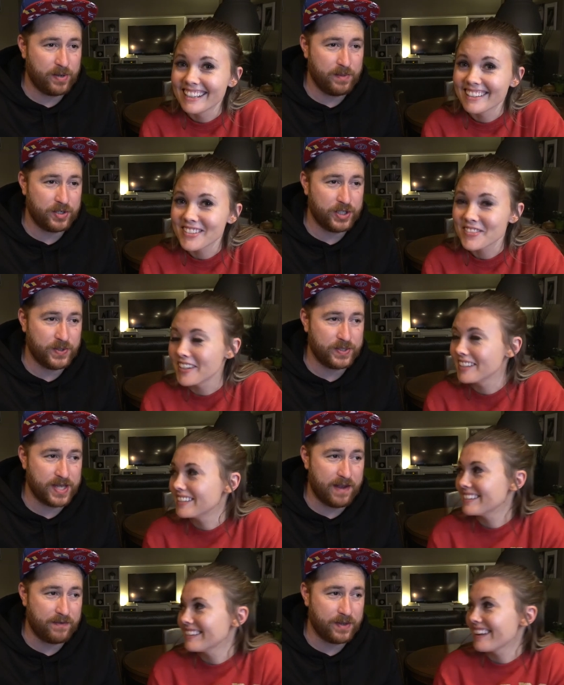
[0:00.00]
Speaker 1: pretty much fun.
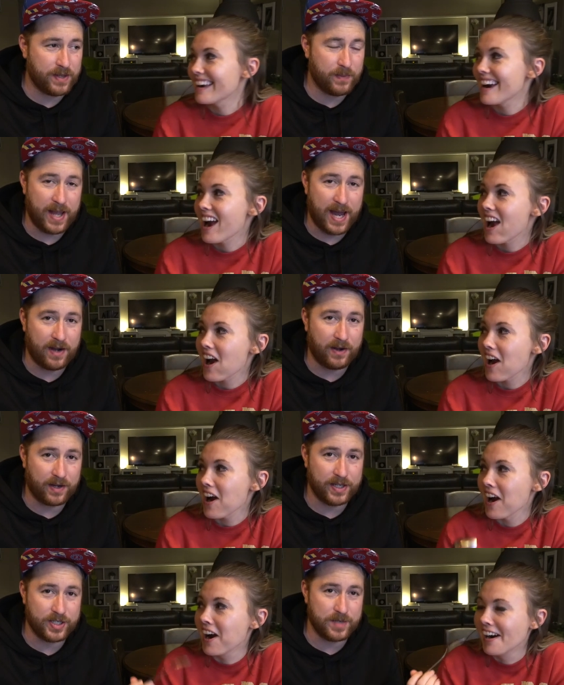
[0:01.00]
used everything we had in our
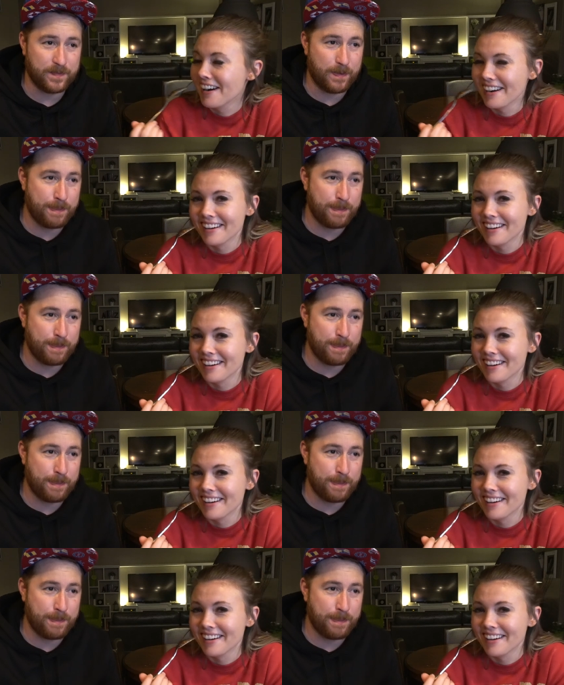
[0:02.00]
kitchen.